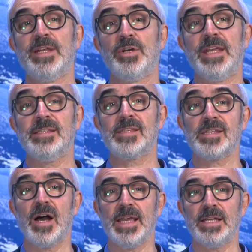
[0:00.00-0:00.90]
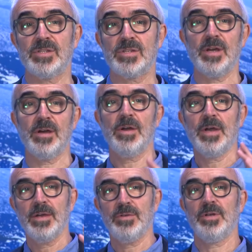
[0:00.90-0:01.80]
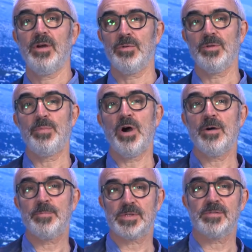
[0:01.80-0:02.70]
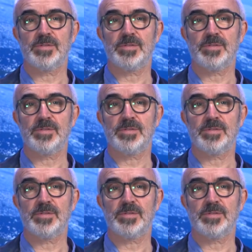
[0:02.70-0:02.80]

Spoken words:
good insight into, you know, the purpose of